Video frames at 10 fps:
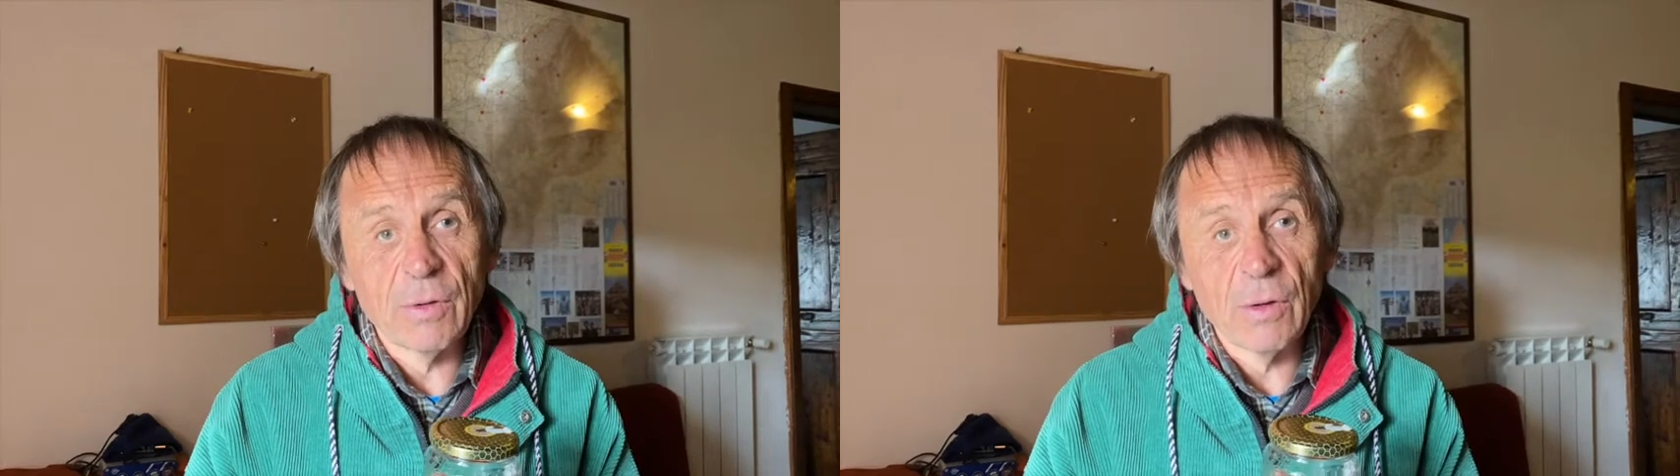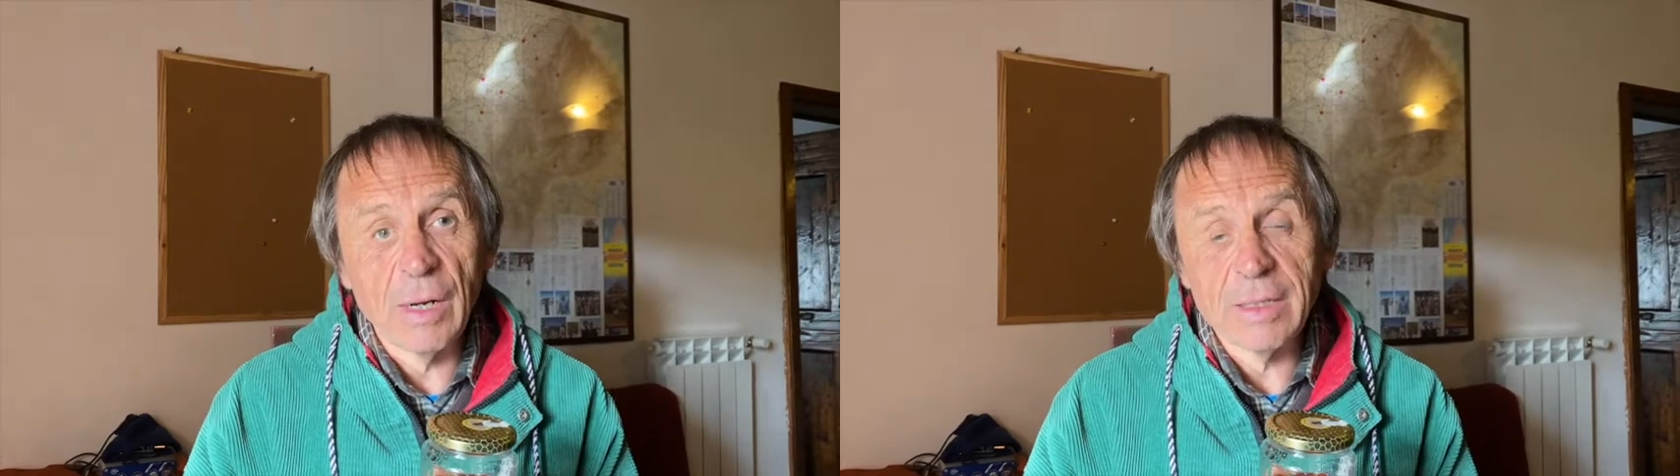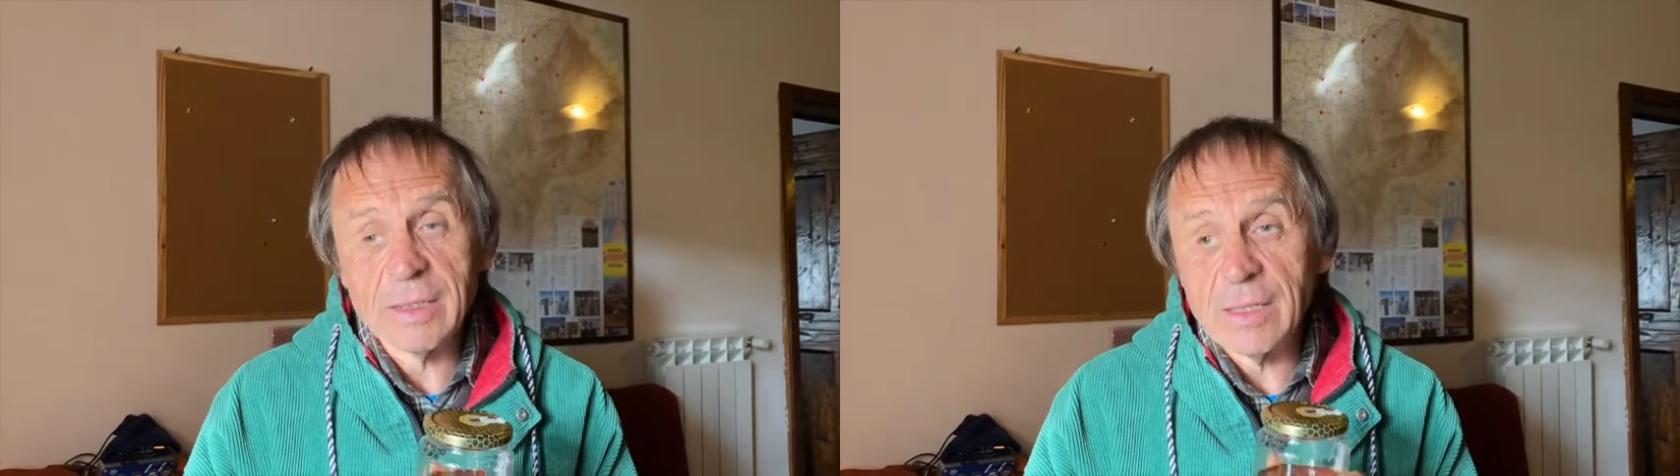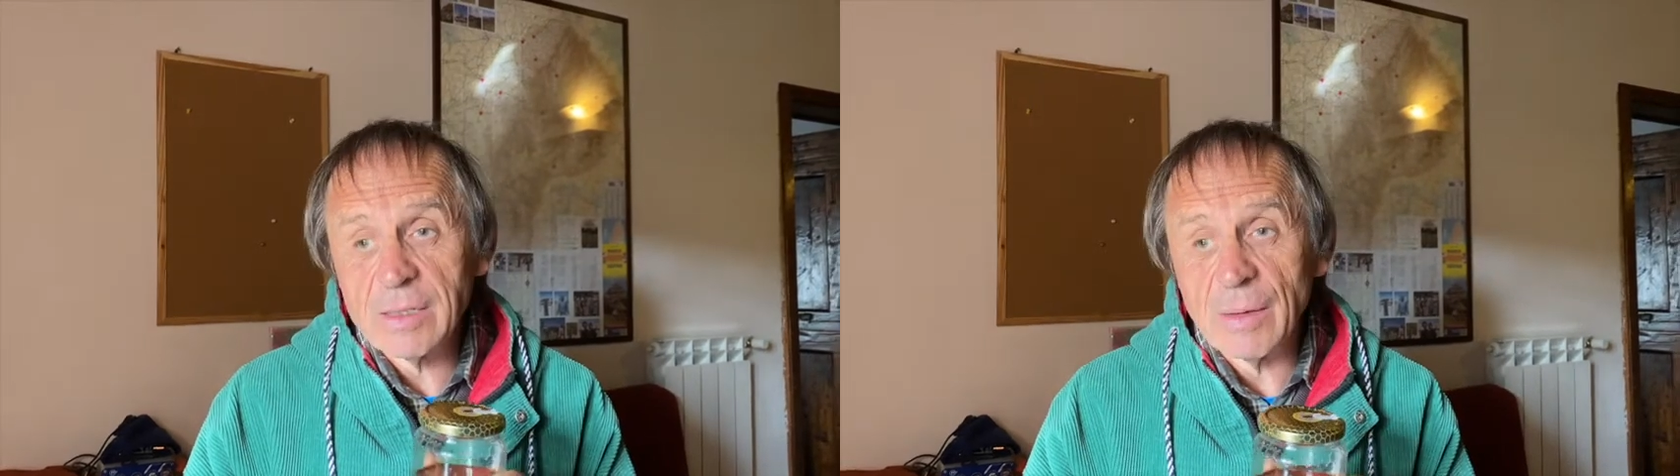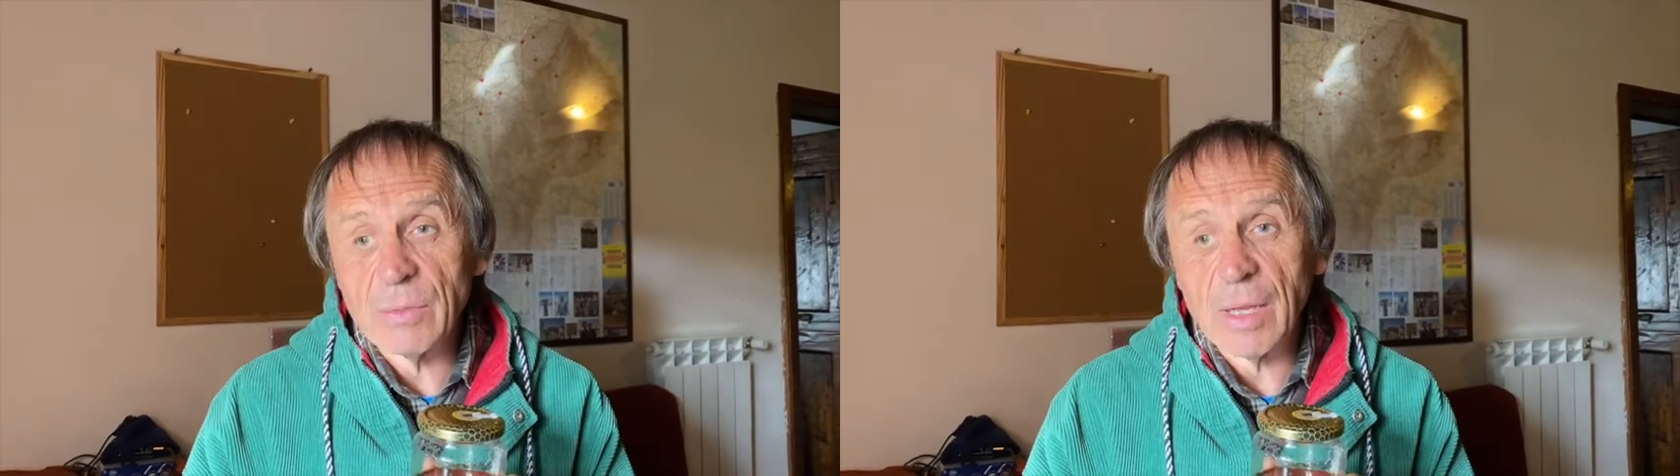let's say
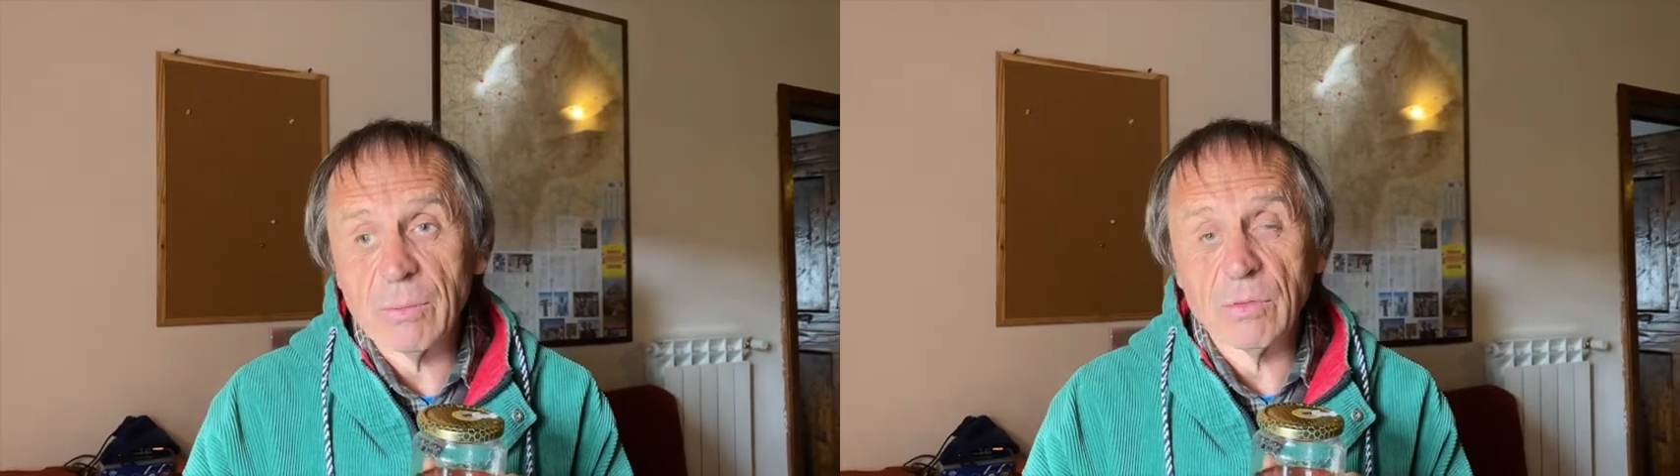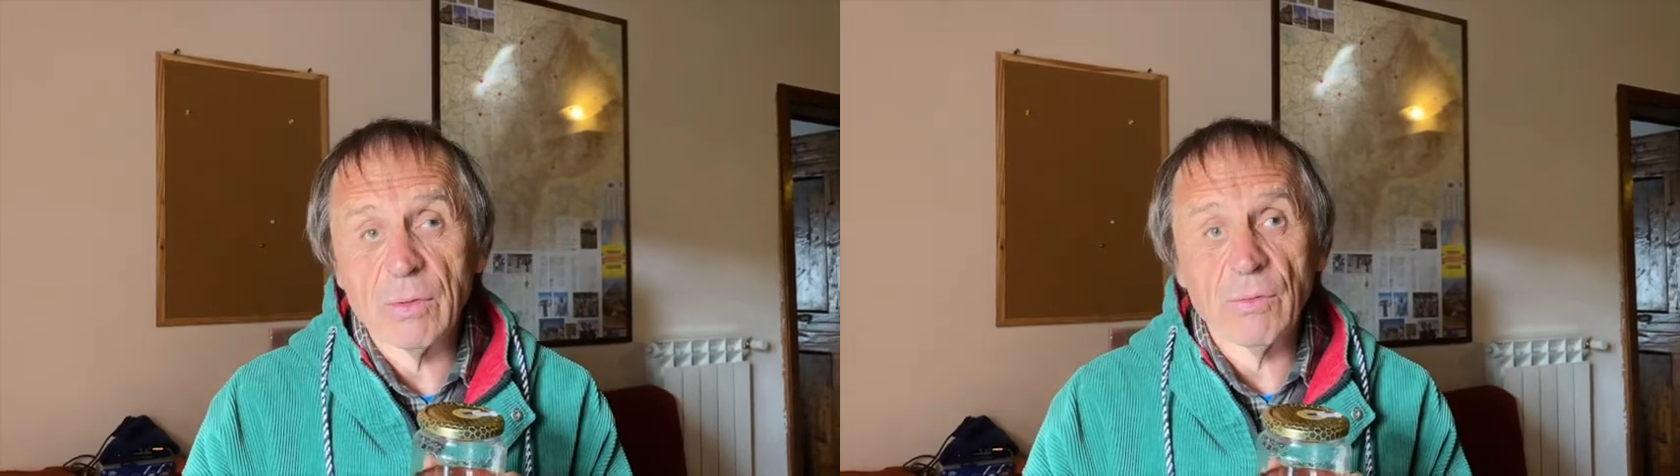sometimes with